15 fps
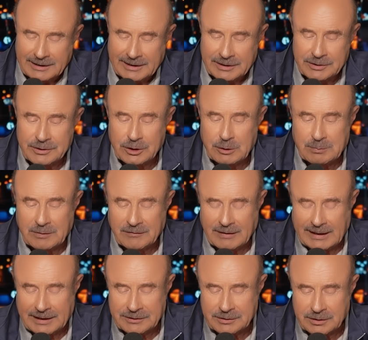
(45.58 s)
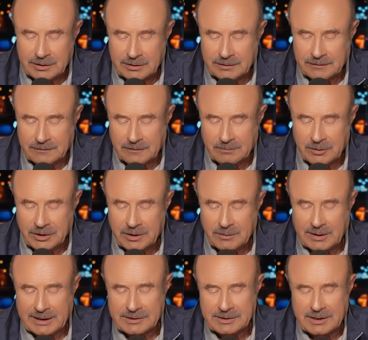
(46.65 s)
a supervisor from the
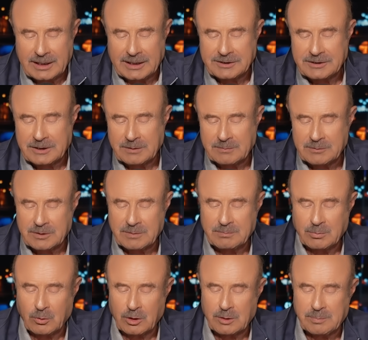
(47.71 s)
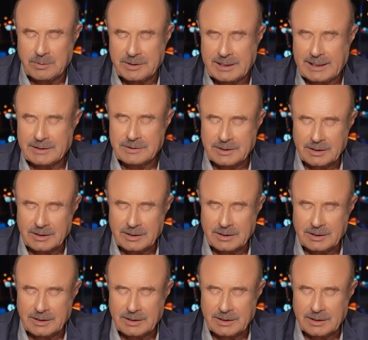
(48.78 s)
U.S. Customs and Border Protection